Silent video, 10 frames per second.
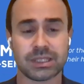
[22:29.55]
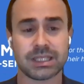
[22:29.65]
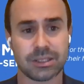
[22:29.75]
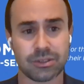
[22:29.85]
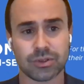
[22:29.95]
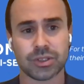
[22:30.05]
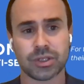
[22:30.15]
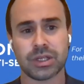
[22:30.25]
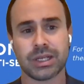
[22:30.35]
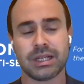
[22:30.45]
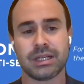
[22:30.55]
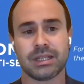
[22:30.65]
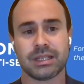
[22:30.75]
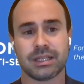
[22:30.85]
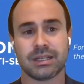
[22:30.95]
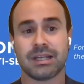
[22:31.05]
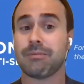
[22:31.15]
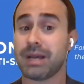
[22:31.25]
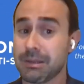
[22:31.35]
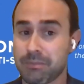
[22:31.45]
distortion in
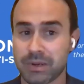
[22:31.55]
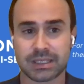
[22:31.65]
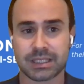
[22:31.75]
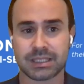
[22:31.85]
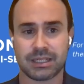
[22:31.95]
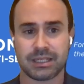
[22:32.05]
many places.